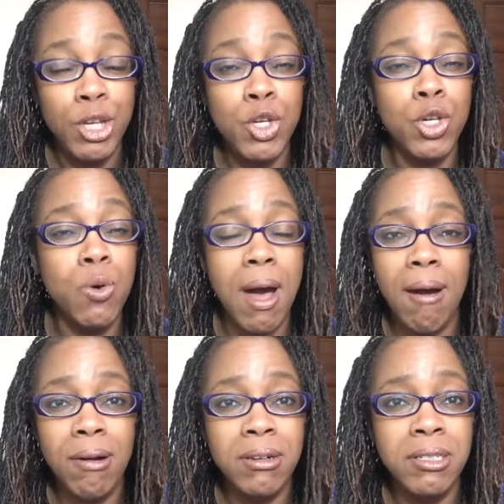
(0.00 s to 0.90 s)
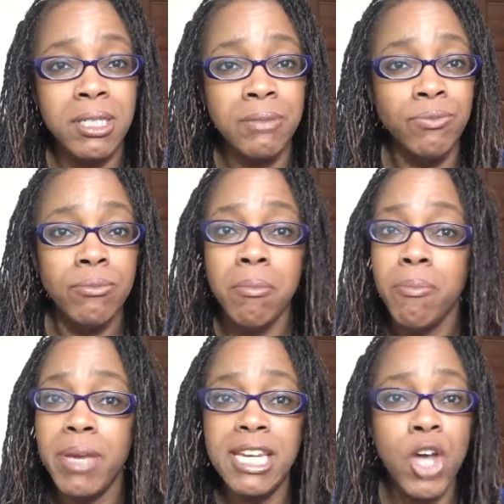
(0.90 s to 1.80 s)
2 hours,
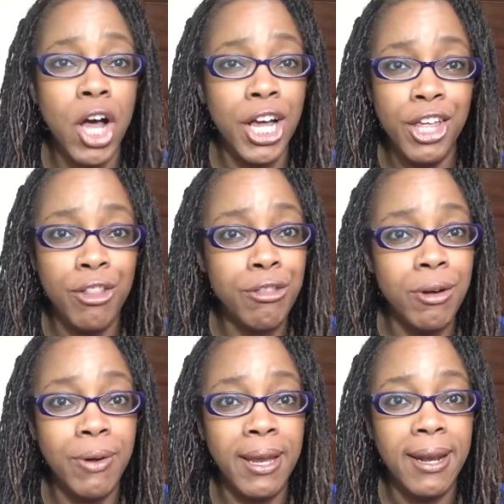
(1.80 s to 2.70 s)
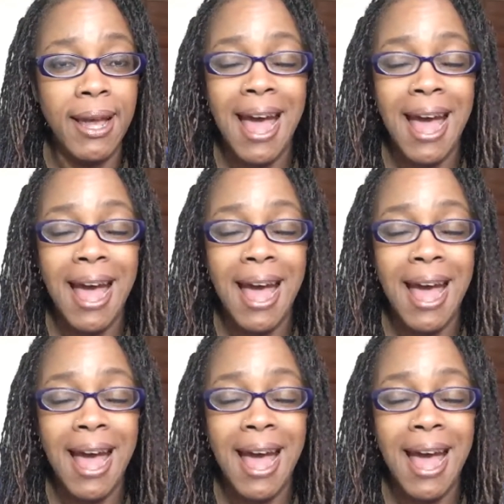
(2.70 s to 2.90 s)
me talking you through it,